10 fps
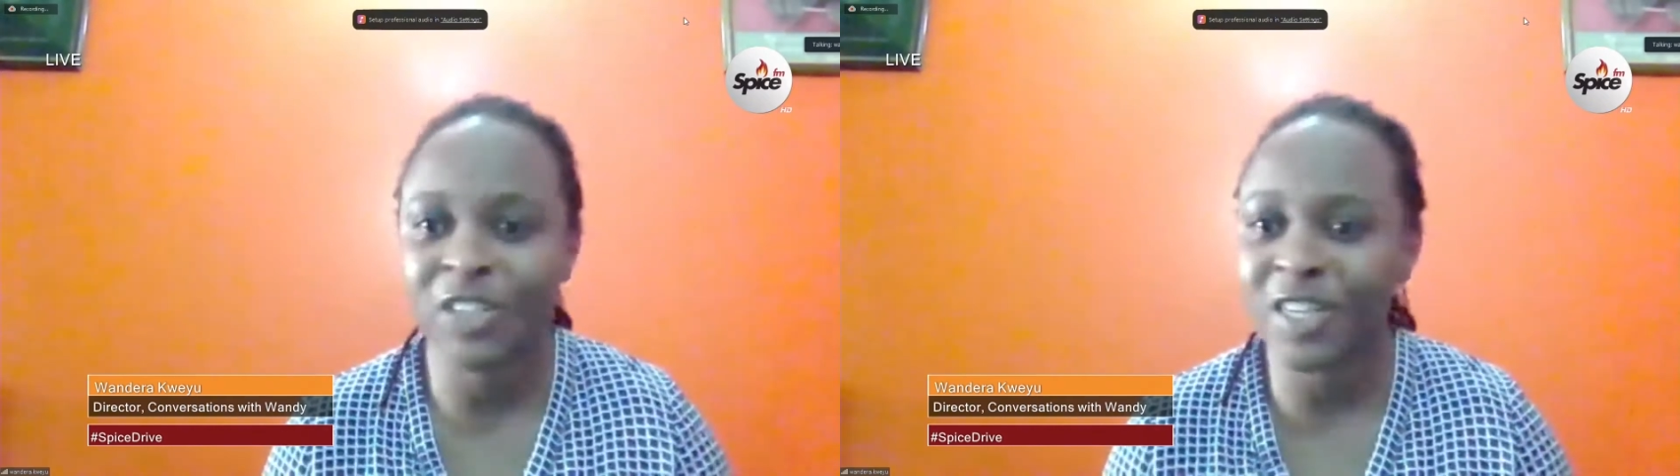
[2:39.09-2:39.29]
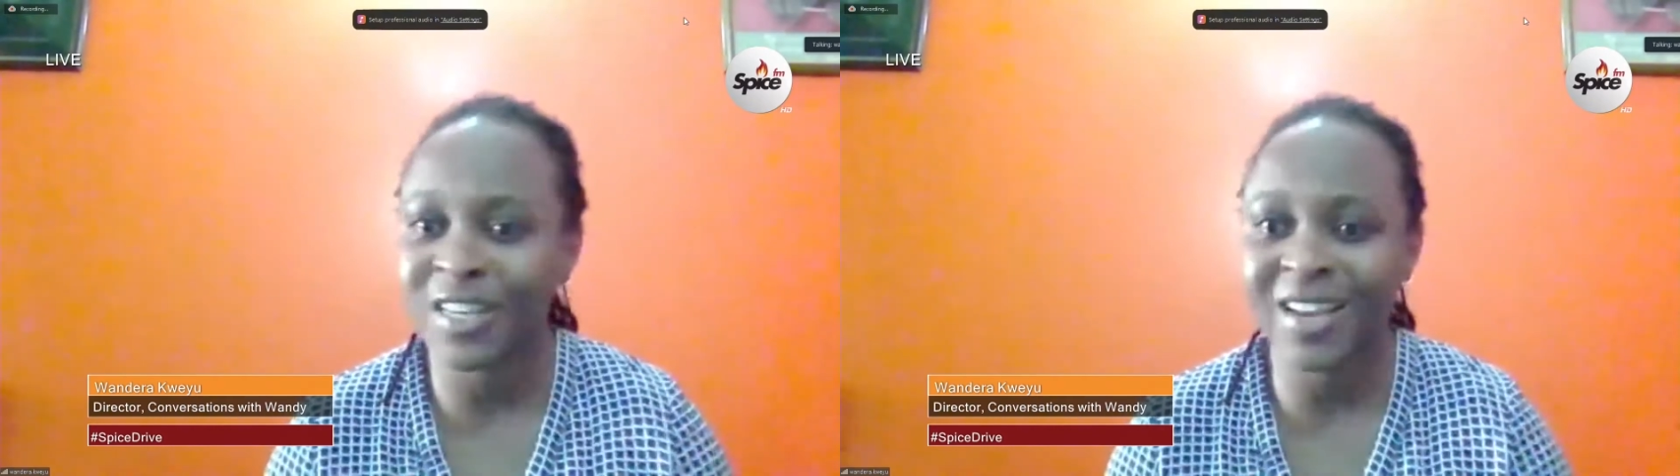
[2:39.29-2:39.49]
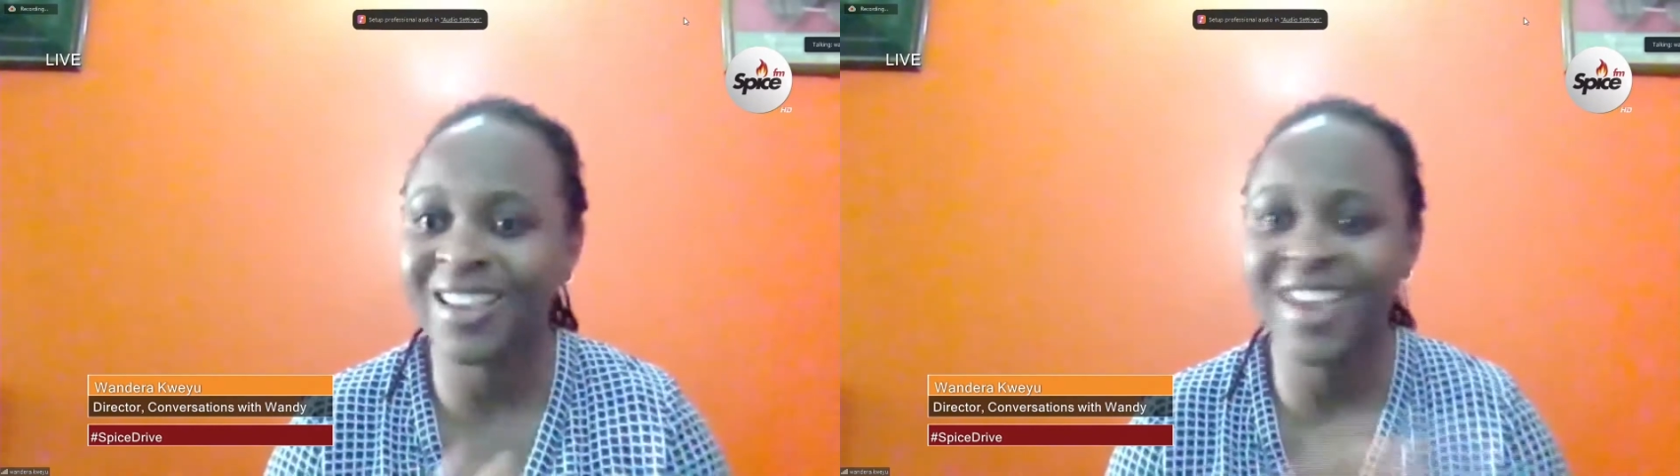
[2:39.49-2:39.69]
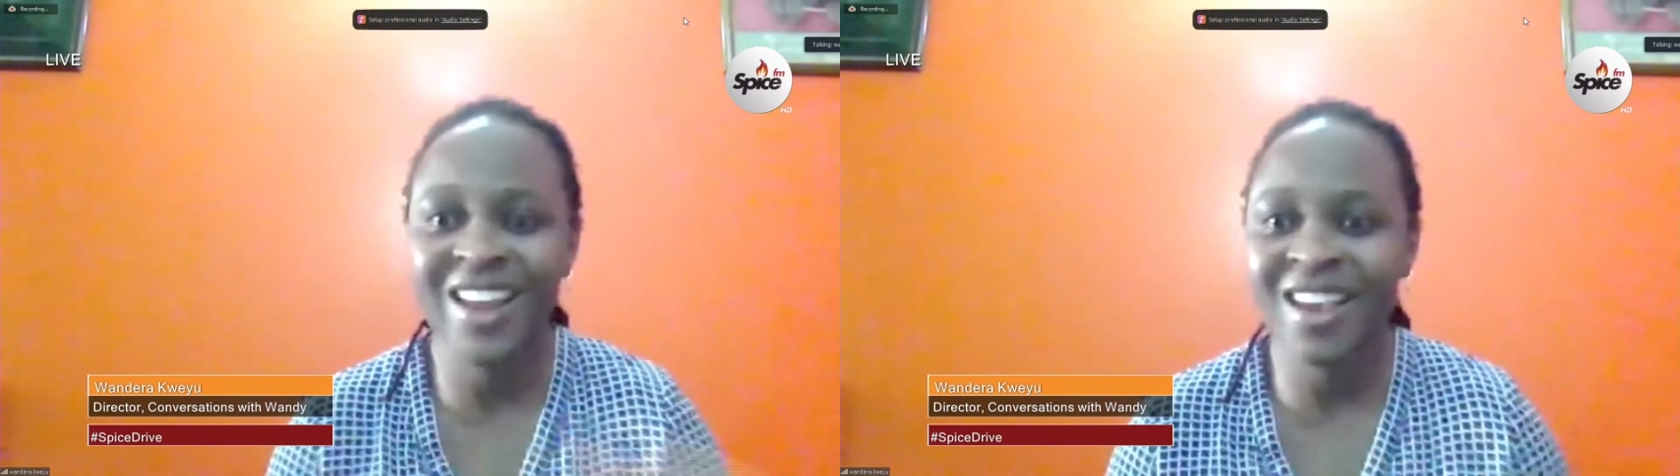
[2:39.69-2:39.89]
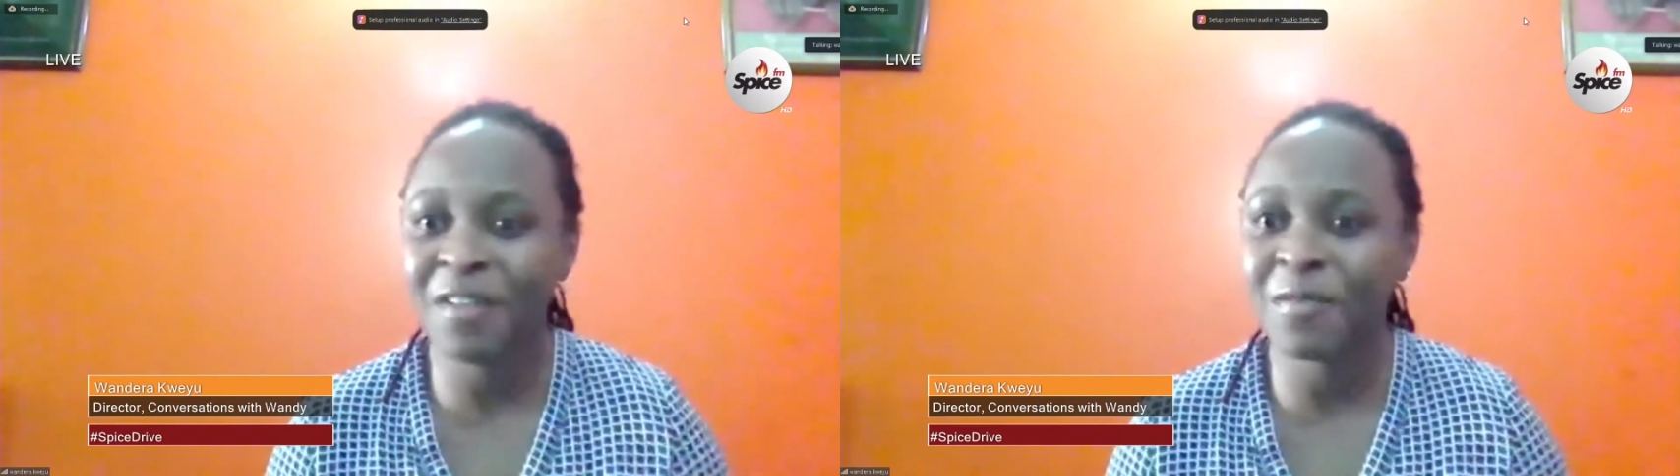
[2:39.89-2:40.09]
just like
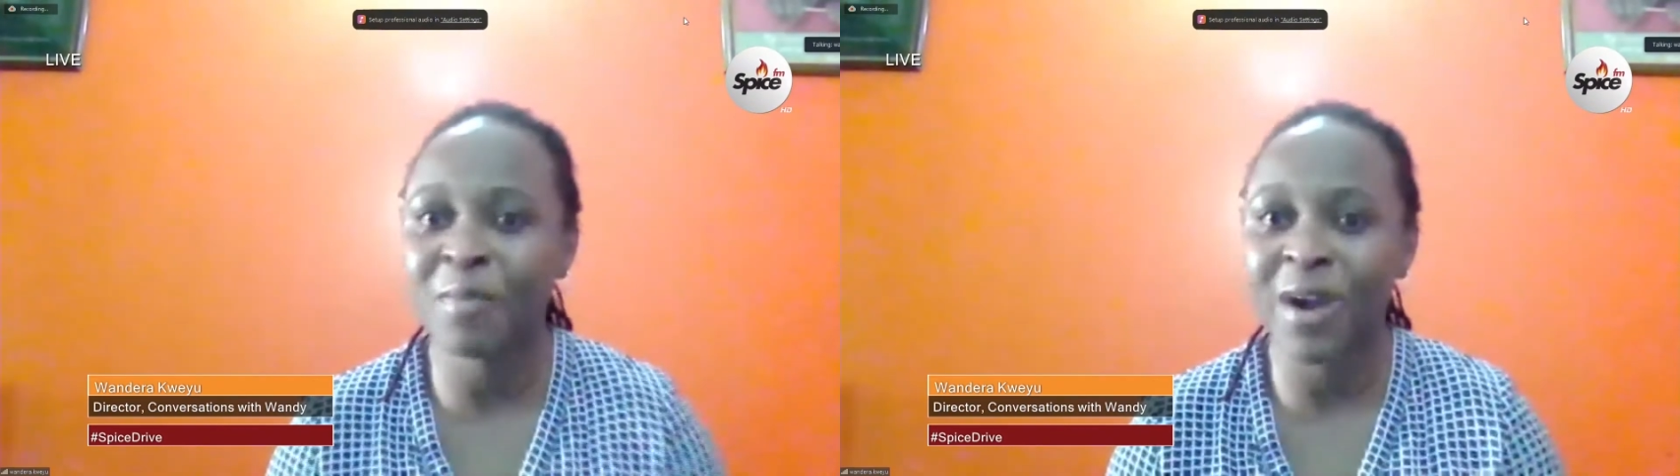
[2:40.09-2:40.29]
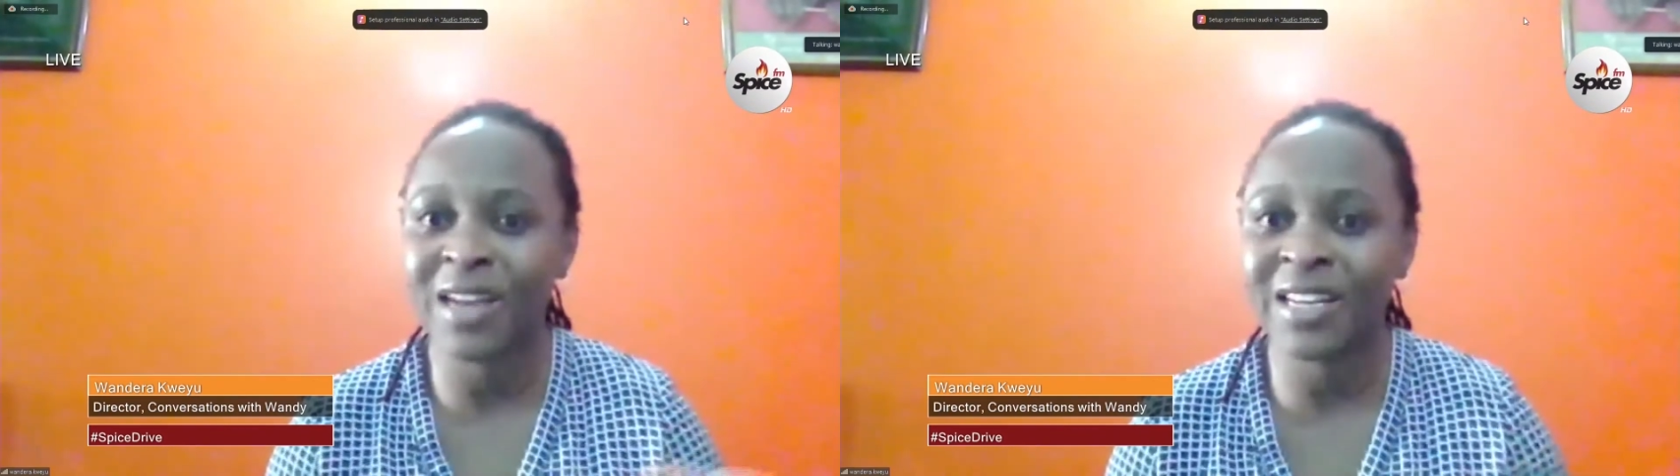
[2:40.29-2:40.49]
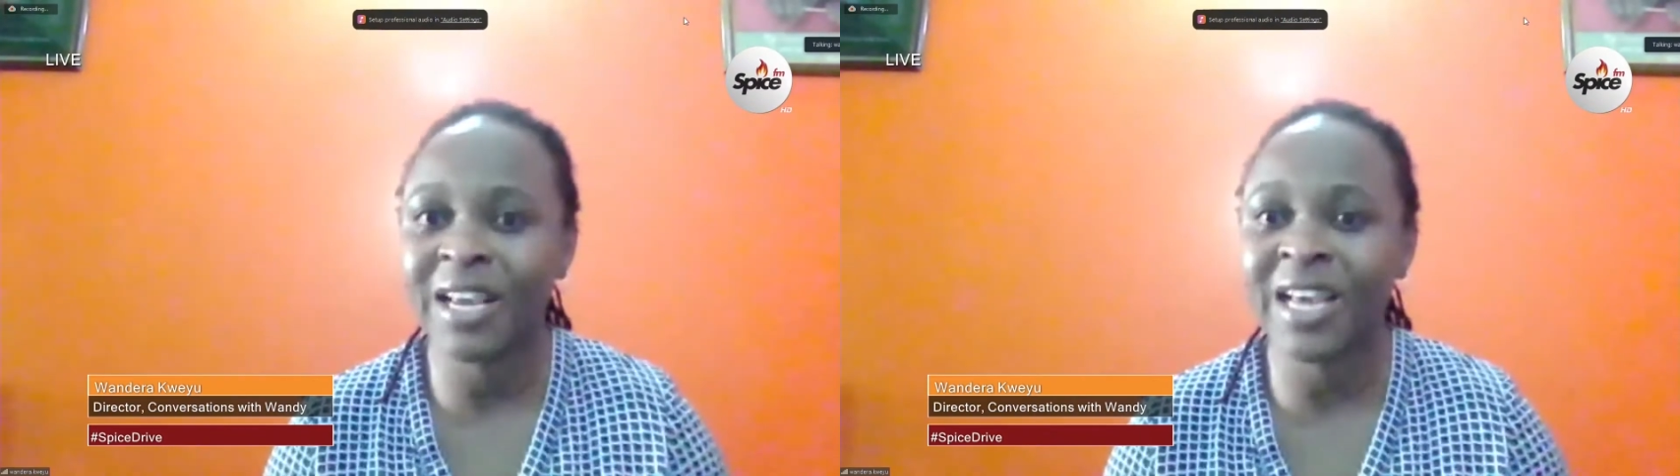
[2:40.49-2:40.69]
any other branding